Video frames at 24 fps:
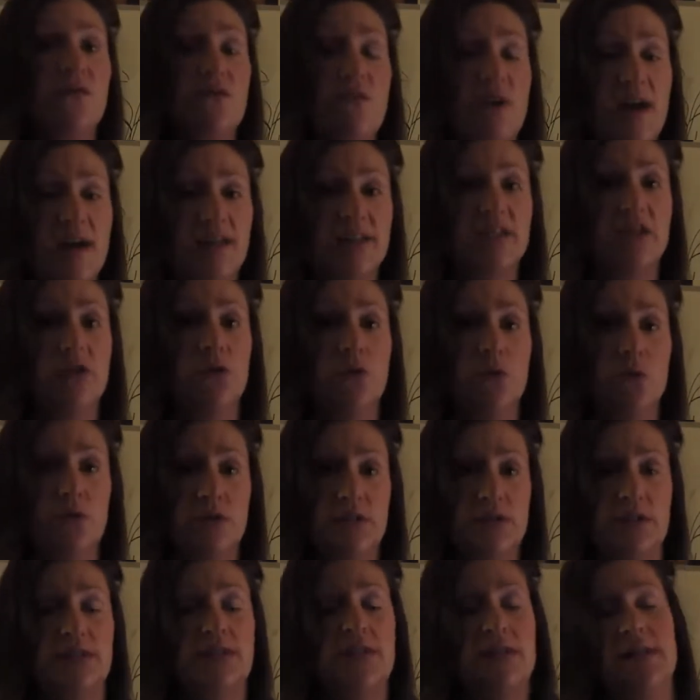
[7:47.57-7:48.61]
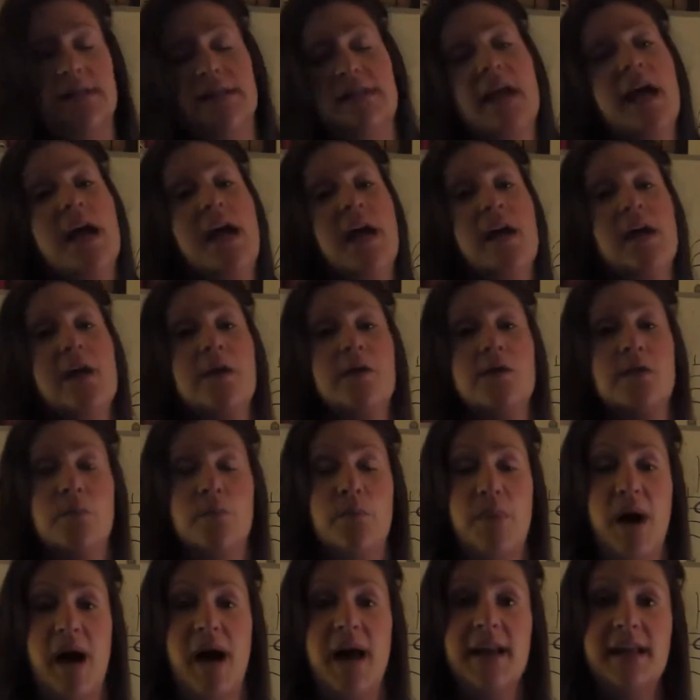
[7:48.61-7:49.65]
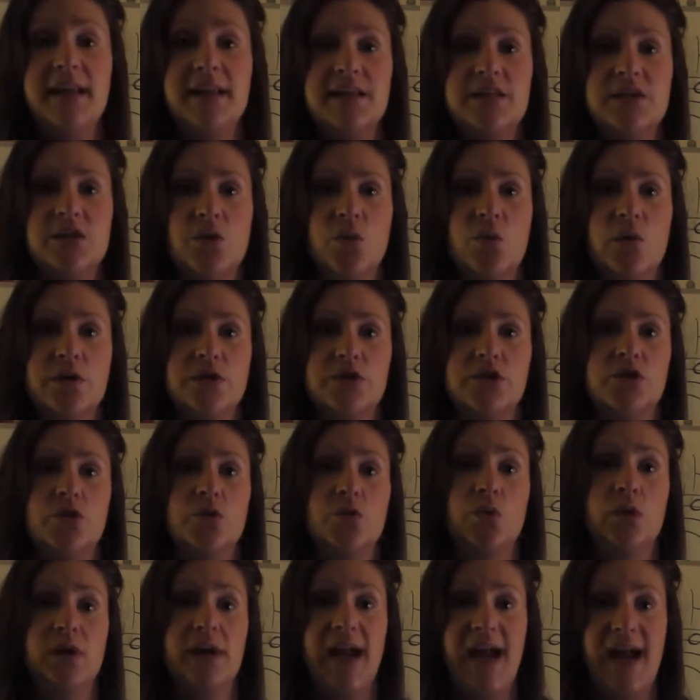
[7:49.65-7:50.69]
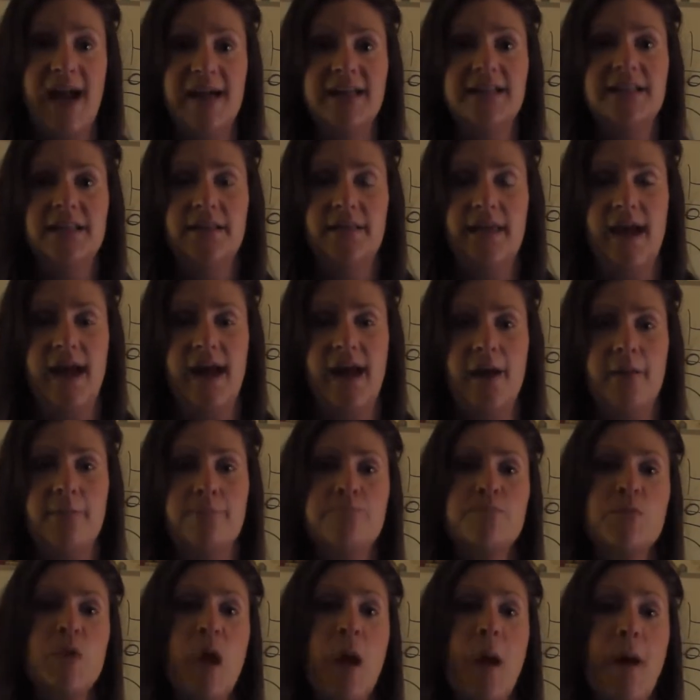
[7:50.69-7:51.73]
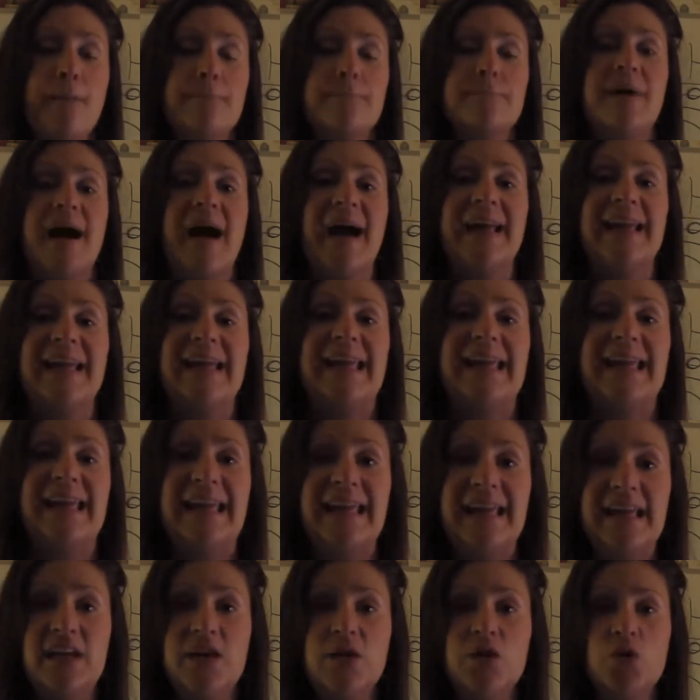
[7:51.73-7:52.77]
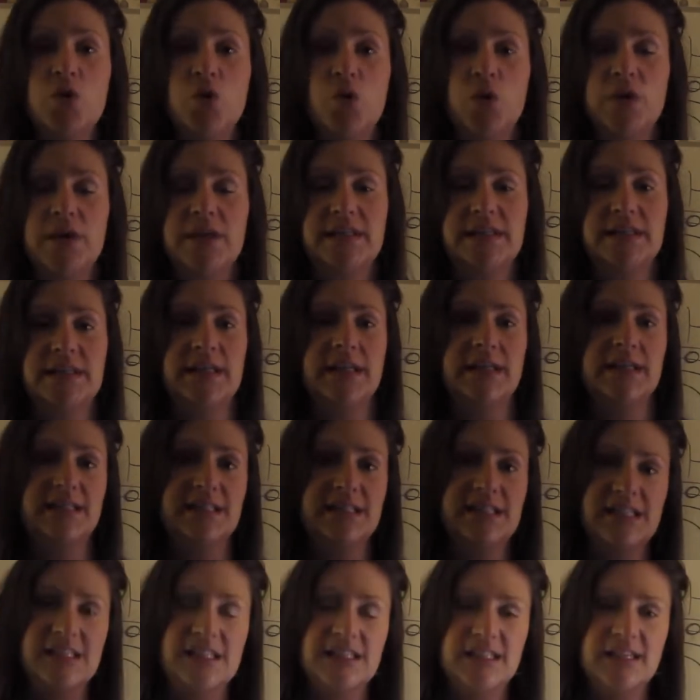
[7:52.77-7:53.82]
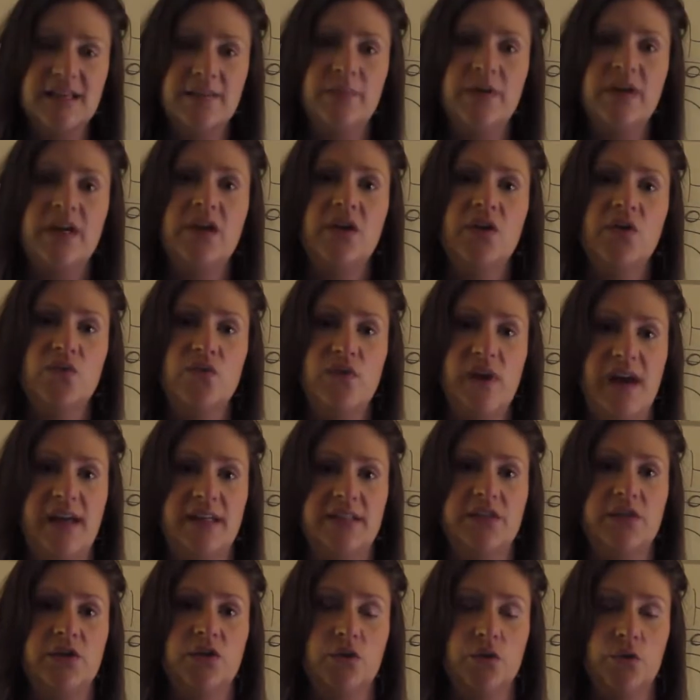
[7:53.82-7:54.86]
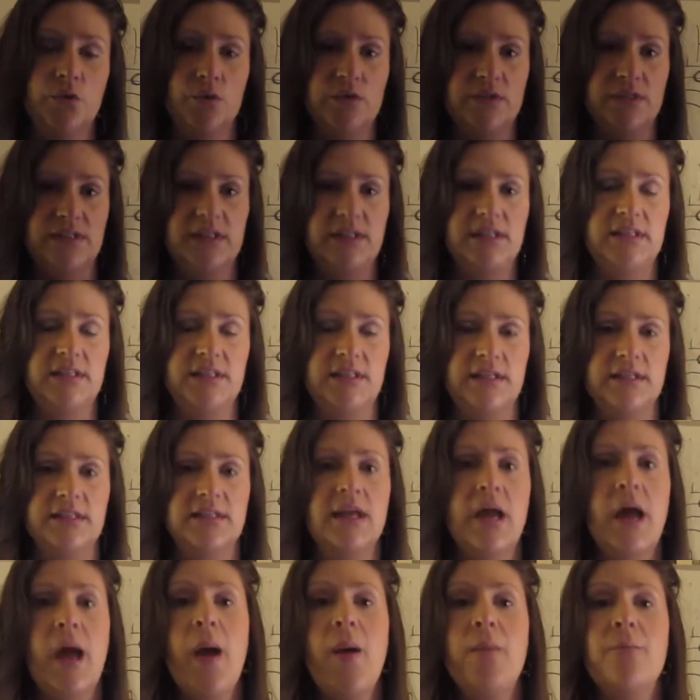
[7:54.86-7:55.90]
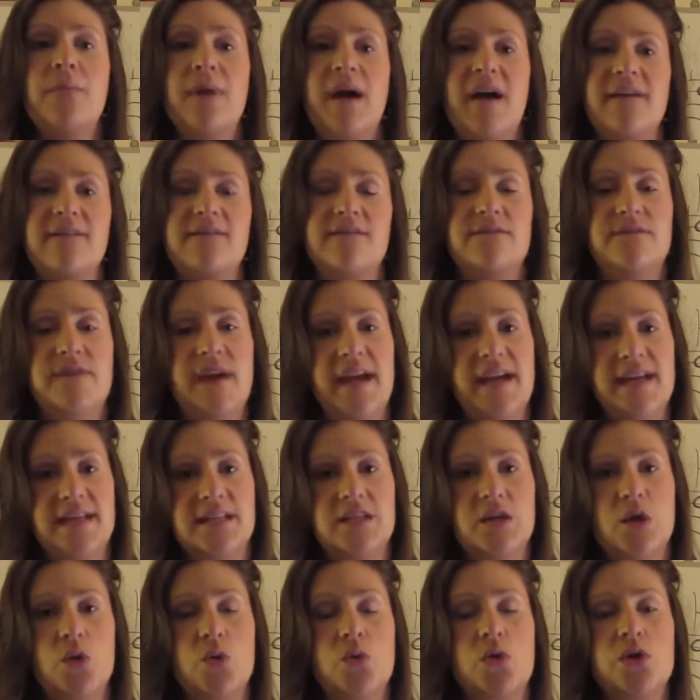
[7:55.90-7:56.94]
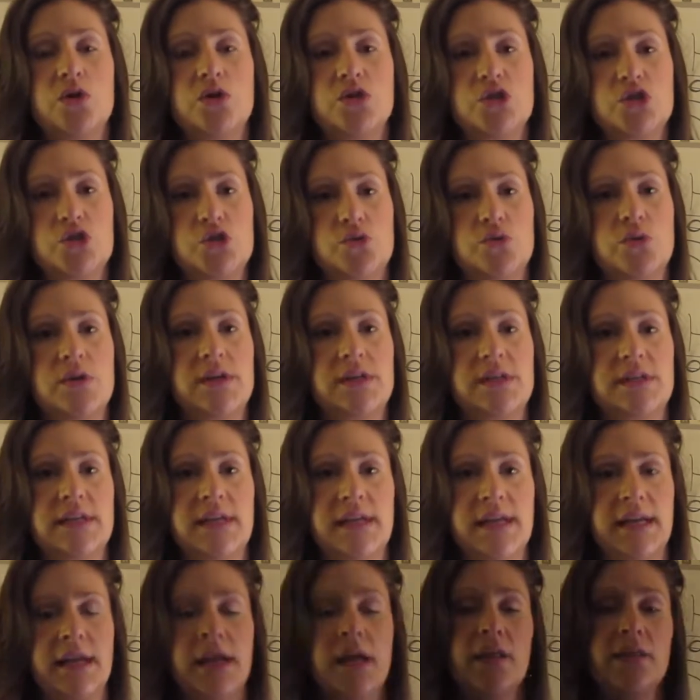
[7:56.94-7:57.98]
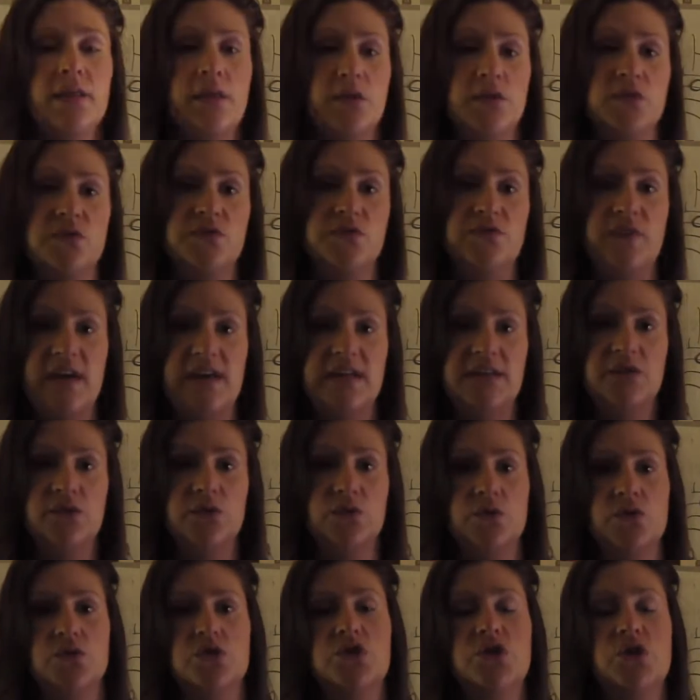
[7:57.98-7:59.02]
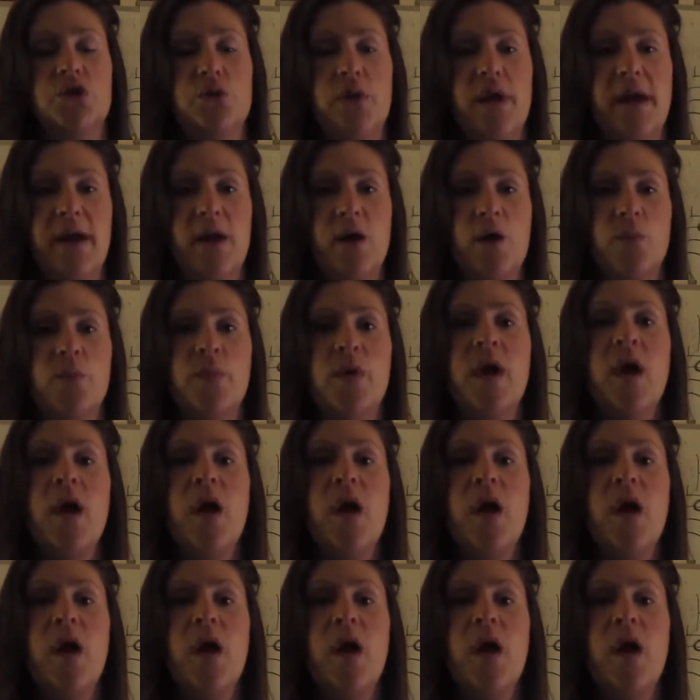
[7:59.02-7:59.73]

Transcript: vascular resistance, the body is going to react to that by increasing systemic vascular resistance, by vasoconstricting those vessels to help